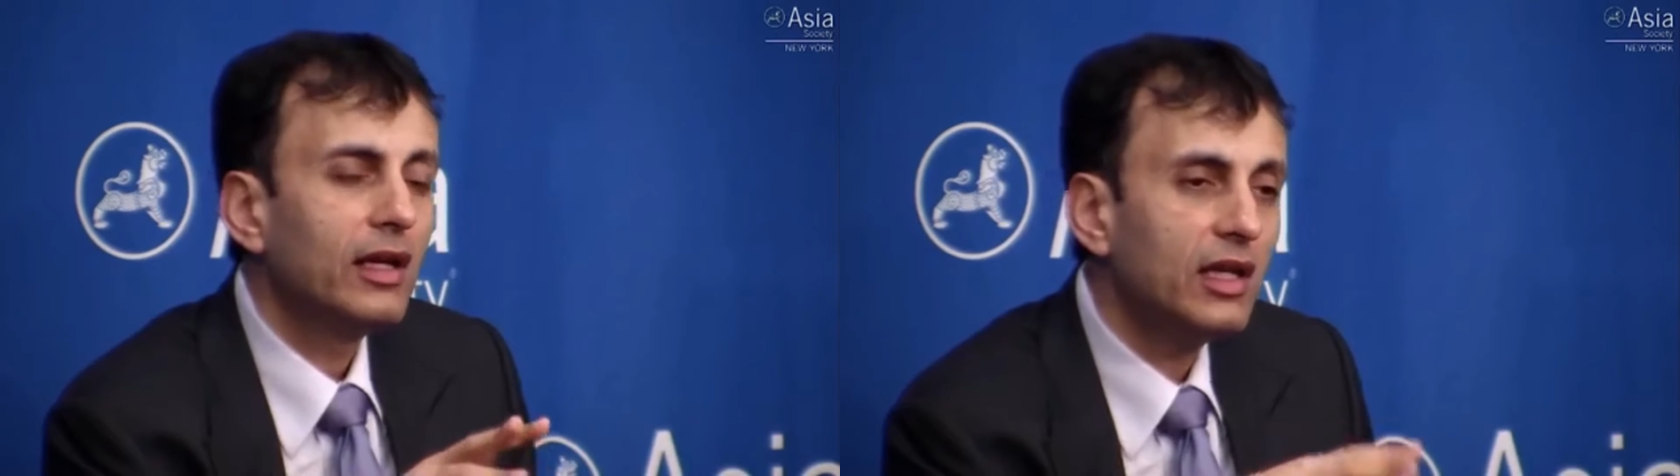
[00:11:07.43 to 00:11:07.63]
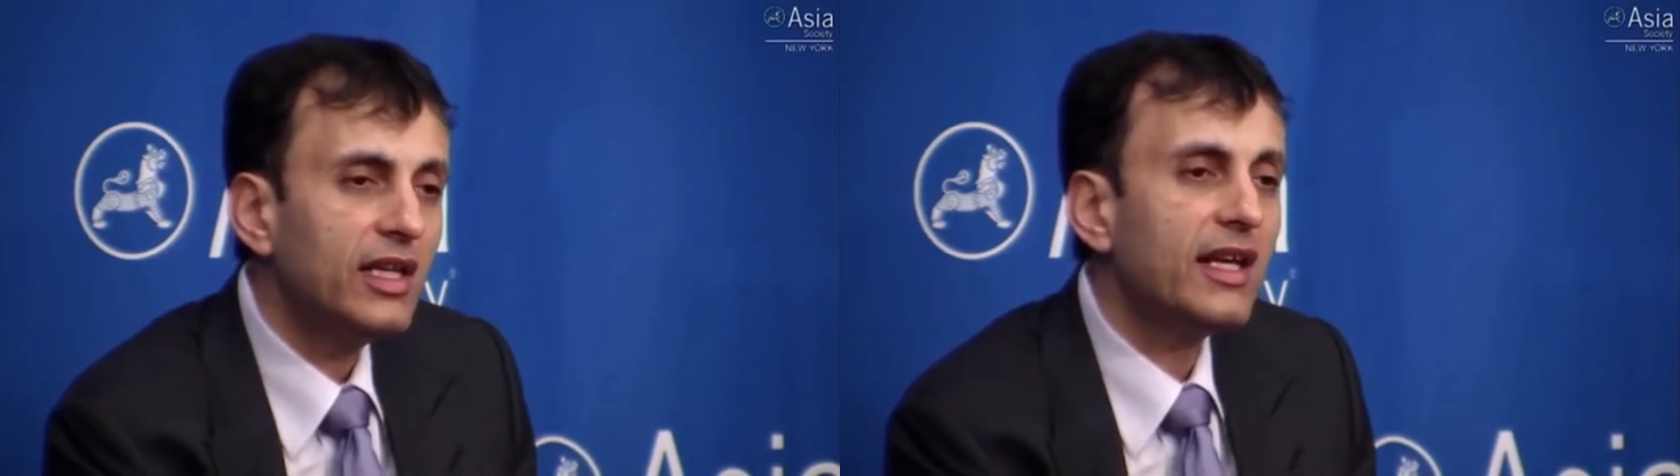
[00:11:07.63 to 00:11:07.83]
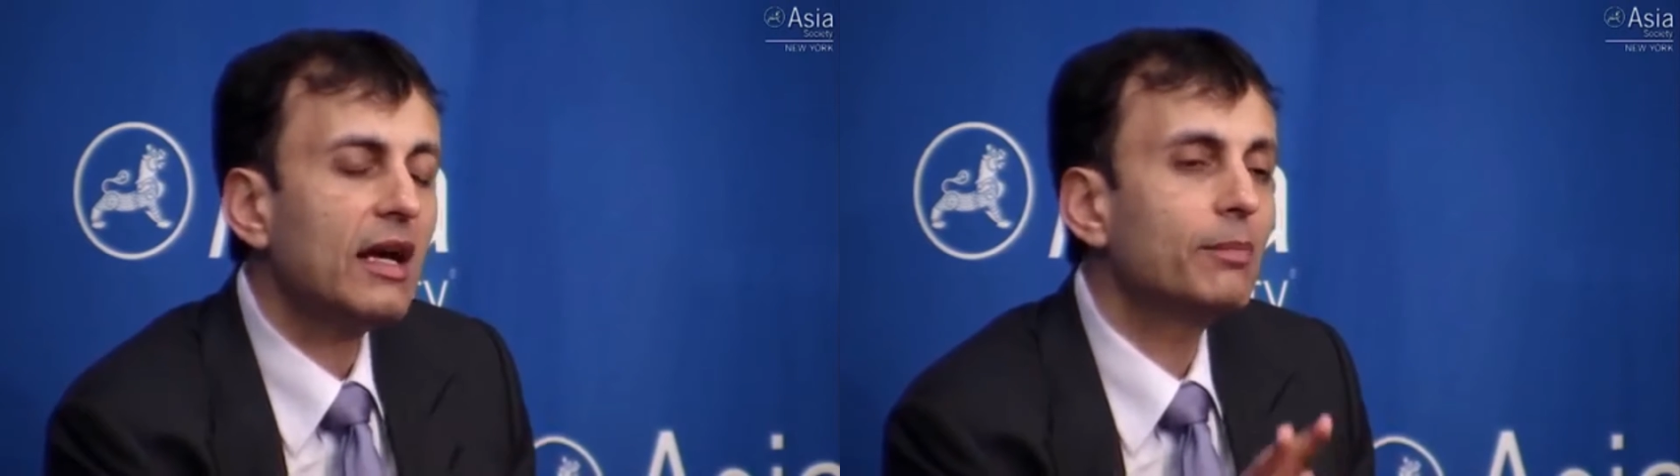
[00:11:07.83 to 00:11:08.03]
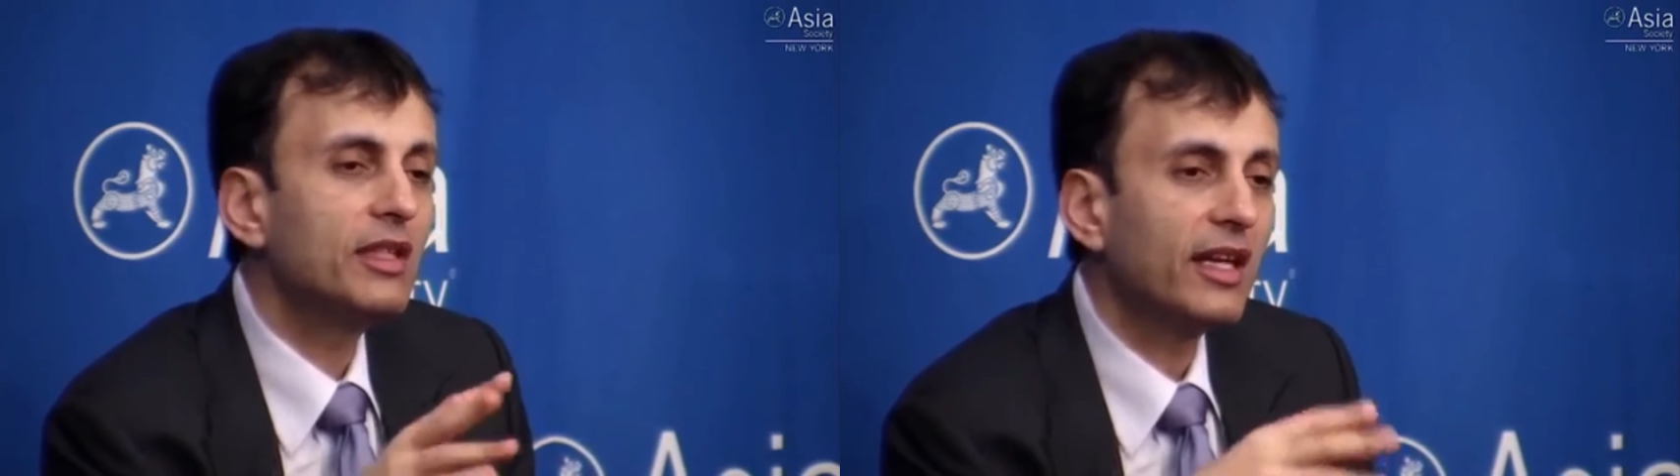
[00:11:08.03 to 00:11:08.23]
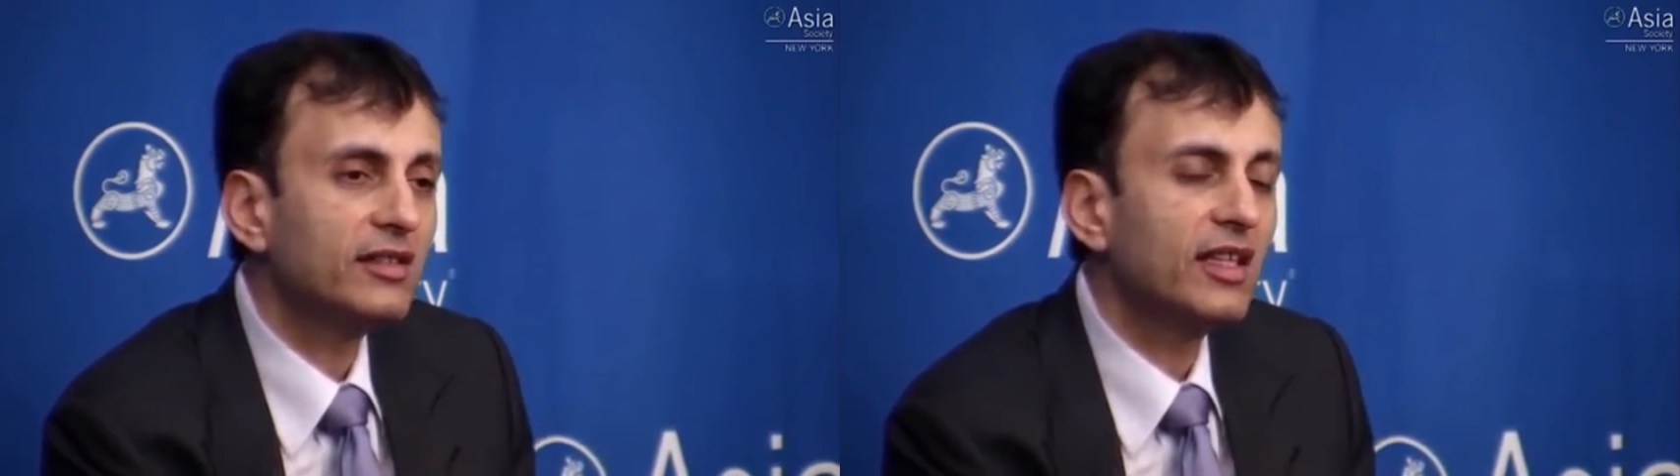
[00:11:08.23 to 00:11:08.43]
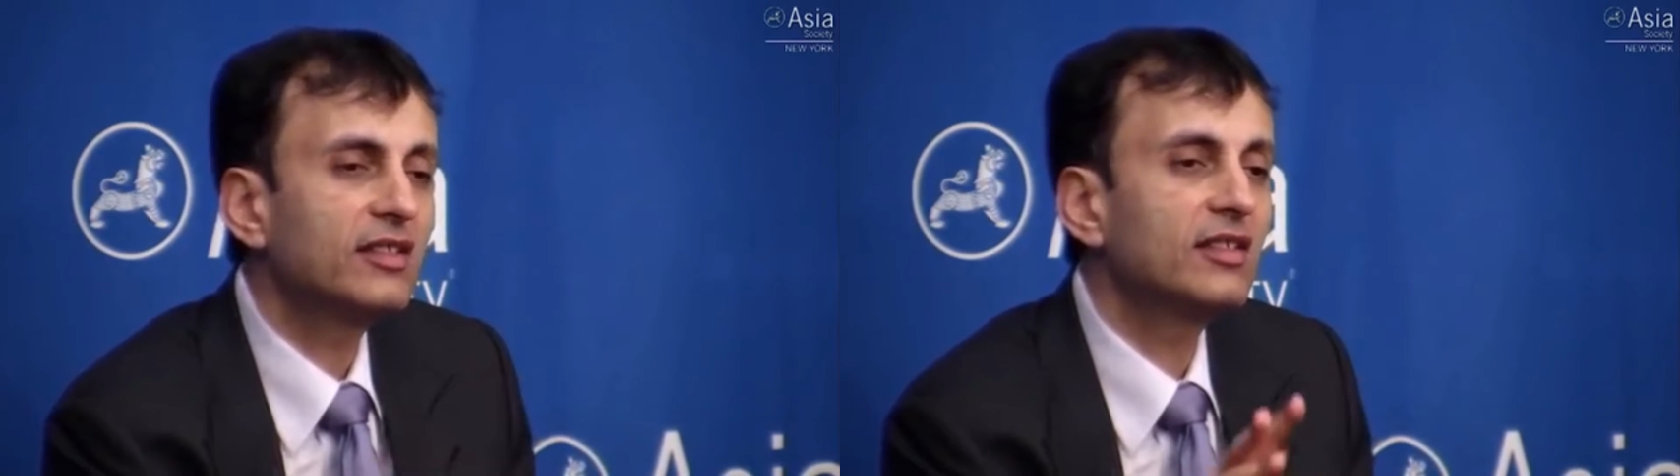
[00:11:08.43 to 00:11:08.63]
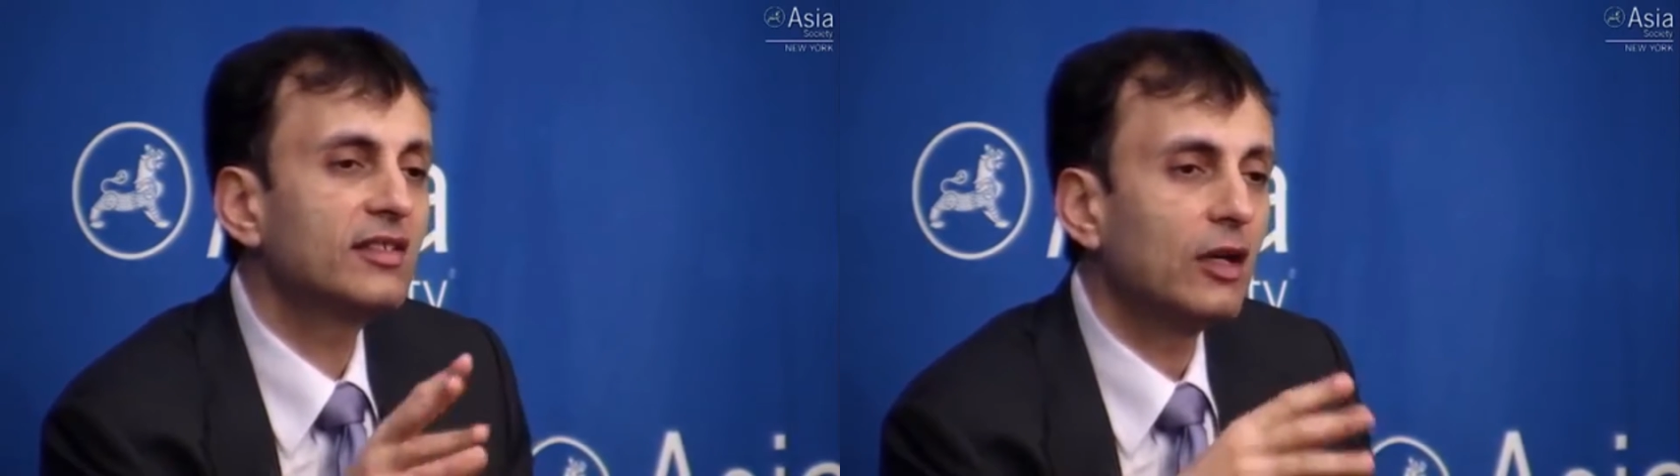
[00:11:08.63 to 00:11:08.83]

cleaning up the excesses